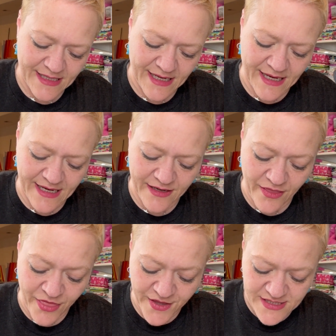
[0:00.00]
And
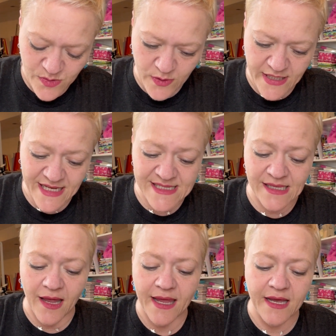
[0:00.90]
this one is
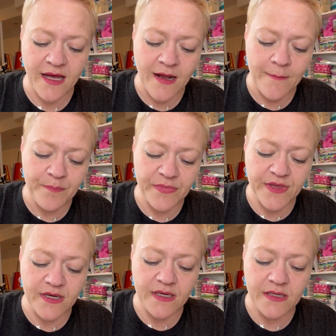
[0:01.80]
like
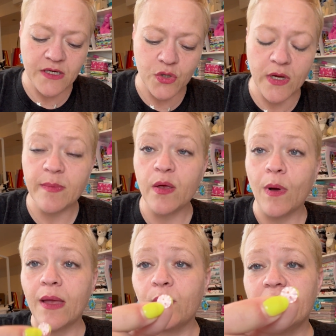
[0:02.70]
the creamy
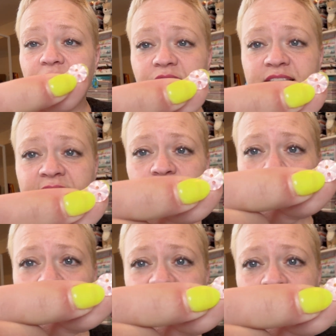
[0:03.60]
white one and the teal
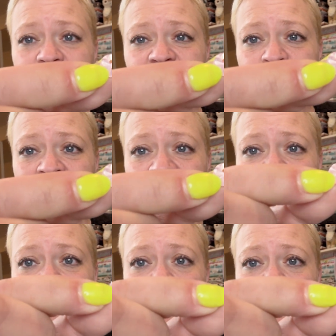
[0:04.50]
one, except it's
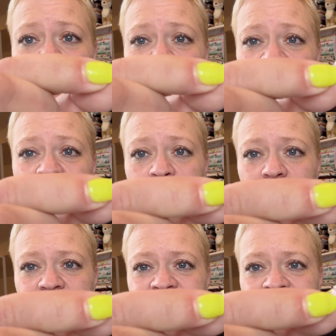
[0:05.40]
pink. You can't
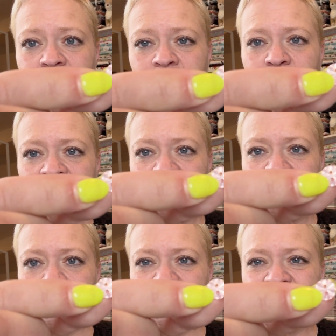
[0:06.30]
really tell in my
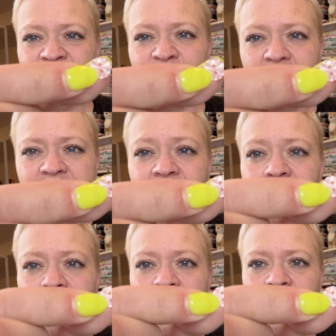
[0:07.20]
hand, but it's a
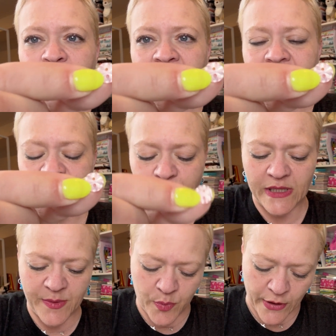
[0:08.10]
light pink. It's
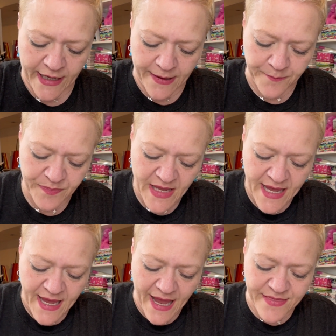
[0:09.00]
really pretty.
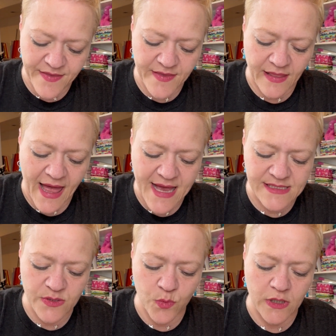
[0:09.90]
And then the
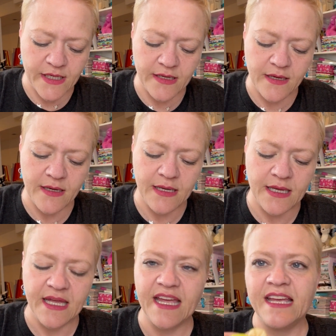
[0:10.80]
last one
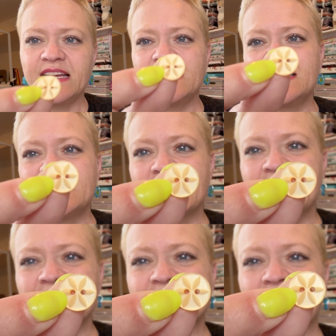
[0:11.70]
is
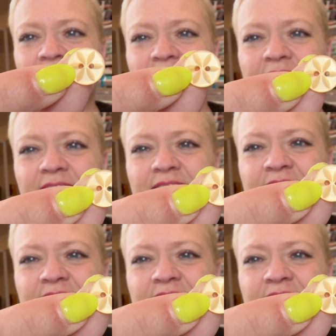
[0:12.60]
this guy.